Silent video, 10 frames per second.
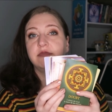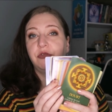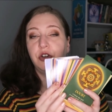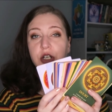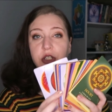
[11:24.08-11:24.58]

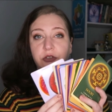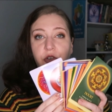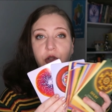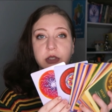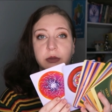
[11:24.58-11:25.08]
First of
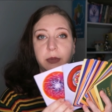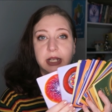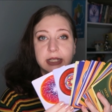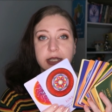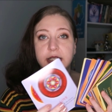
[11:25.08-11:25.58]
all, the
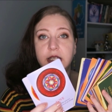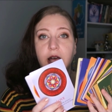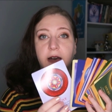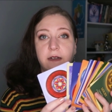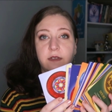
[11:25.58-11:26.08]
mandalas
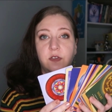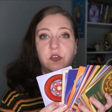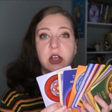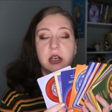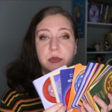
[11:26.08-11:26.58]
are
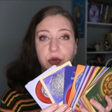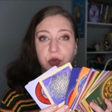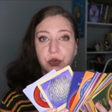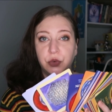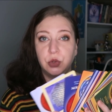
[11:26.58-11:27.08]
very
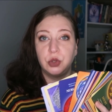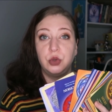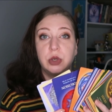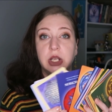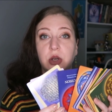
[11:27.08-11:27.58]
beautiful.
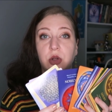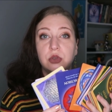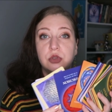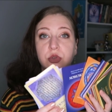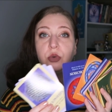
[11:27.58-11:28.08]
You can
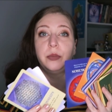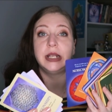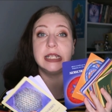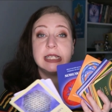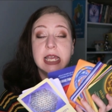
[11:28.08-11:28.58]
also
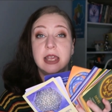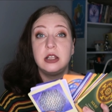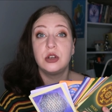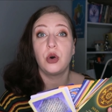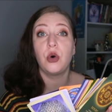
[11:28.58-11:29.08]

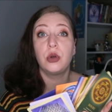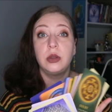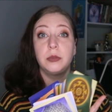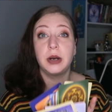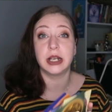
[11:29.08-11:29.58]
meditate on
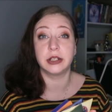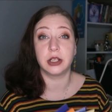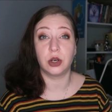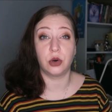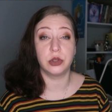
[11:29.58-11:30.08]
the
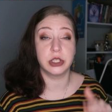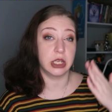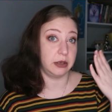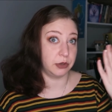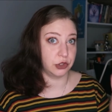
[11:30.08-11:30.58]
mandala, on the
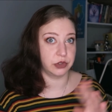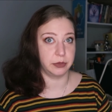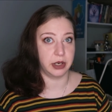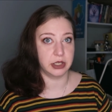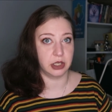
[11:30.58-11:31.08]
image of the
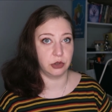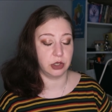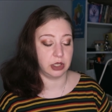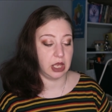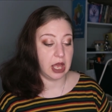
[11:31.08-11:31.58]
mandala. You
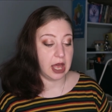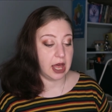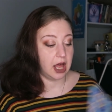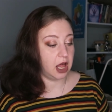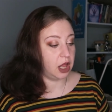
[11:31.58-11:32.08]
can
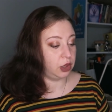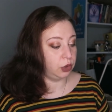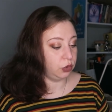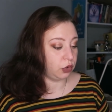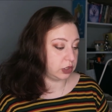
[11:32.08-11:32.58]

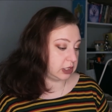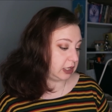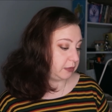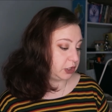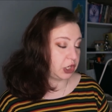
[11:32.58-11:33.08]
look on the
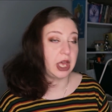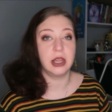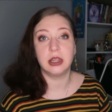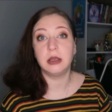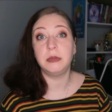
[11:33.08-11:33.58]
image
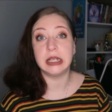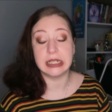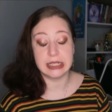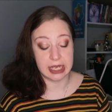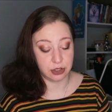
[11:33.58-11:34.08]
and
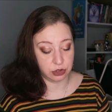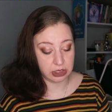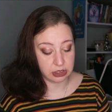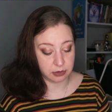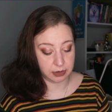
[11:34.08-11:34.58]
meditate on
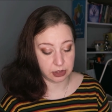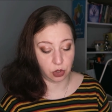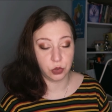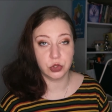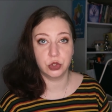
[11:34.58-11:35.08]
it, but
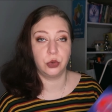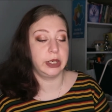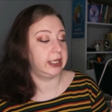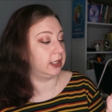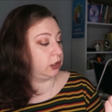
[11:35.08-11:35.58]
also
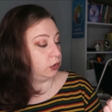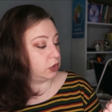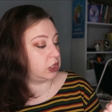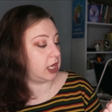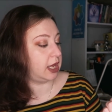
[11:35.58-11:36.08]
it
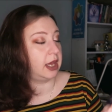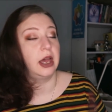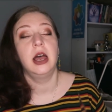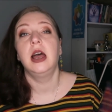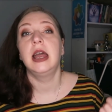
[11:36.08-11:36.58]
includes a
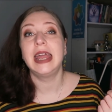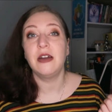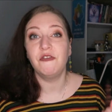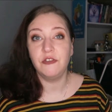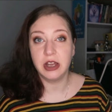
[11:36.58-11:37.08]

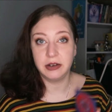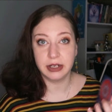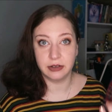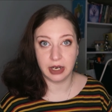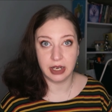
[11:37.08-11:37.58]
very
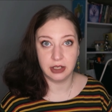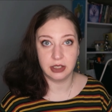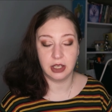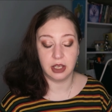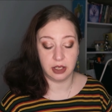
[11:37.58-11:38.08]

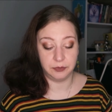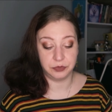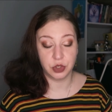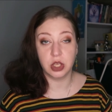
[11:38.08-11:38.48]
great an